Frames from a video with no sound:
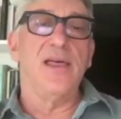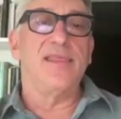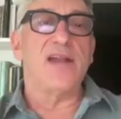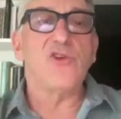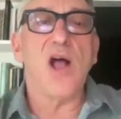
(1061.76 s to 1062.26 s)

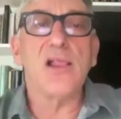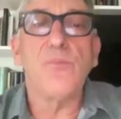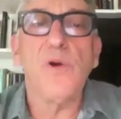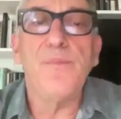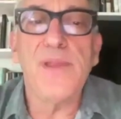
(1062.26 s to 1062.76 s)
That
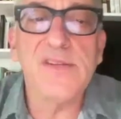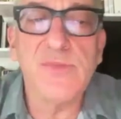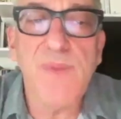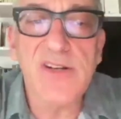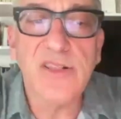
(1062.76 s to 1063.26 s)
Trollope would be
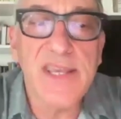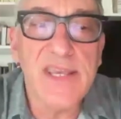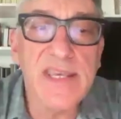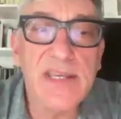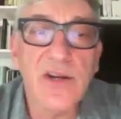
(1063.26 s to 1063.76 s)
especially
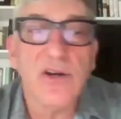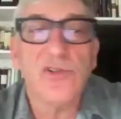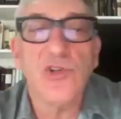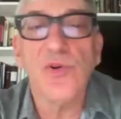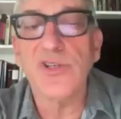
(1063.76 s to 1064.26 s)
eager
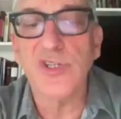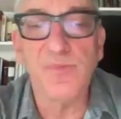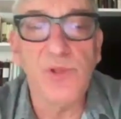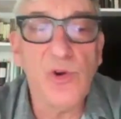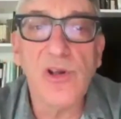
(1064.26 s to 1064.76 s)
to
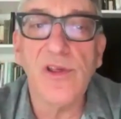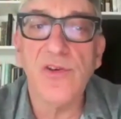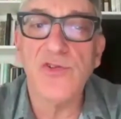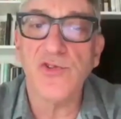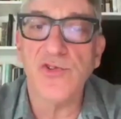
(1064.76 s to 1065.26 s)
explore
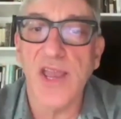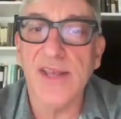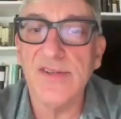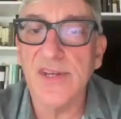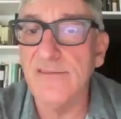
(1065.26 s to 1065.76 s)
those
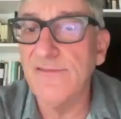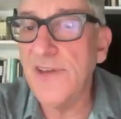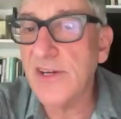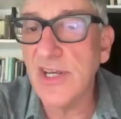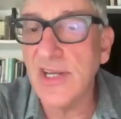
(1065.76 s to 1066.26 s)
strands in
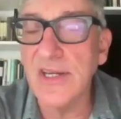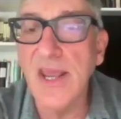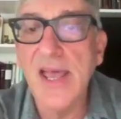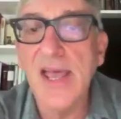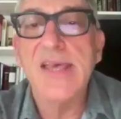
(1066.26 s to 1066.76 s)
fiction
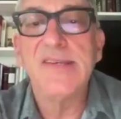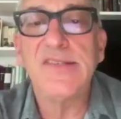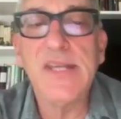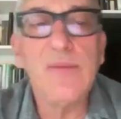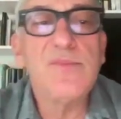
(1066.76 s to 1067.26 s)

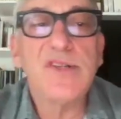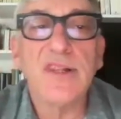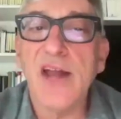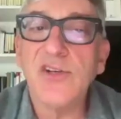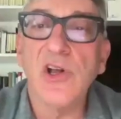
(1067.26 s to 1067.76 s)
seems
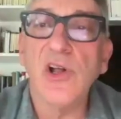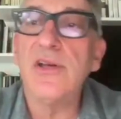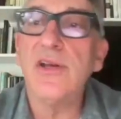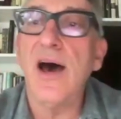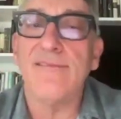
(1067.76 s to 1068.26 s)
logical
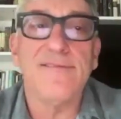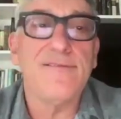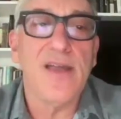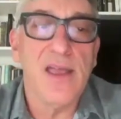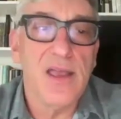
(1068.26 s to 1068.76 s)
enough,
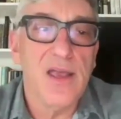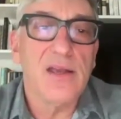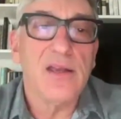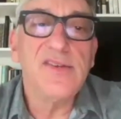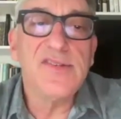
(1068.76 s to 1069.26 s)

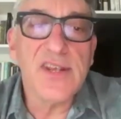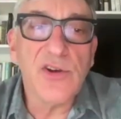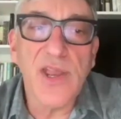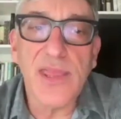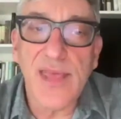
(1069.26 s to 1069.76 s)

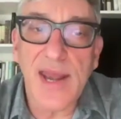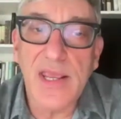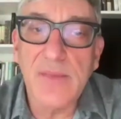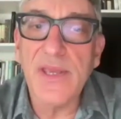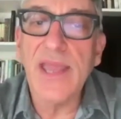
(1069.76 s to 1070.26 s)
considering that
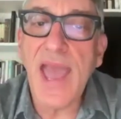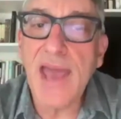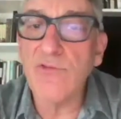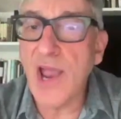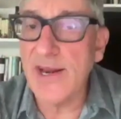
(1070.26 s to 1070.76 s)
he
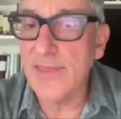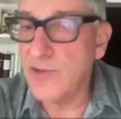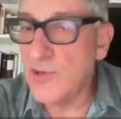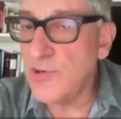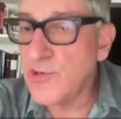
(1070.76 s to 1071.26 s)
began writing The
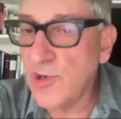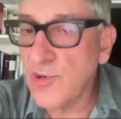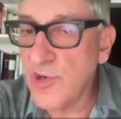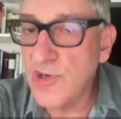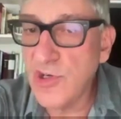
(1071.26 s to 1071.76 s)
Duke's
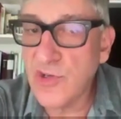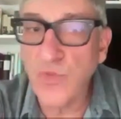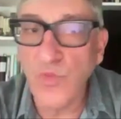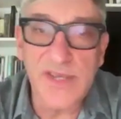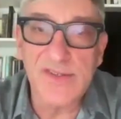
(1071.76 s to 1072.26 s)
Children just
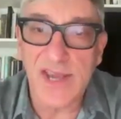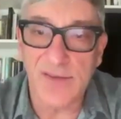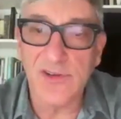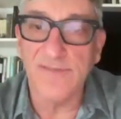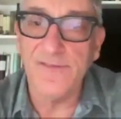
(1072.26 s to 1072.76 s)
weeks
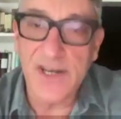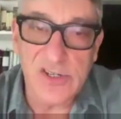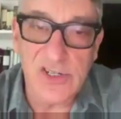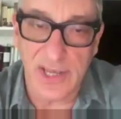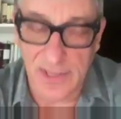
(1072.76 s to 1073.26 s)
after
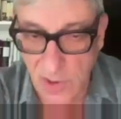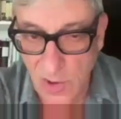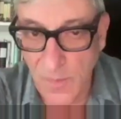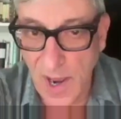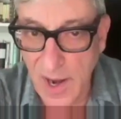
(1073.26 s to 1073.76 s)
finishing the
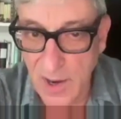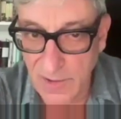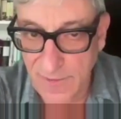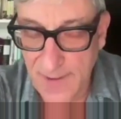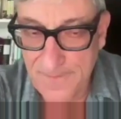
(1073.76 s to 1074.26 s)
autobiography.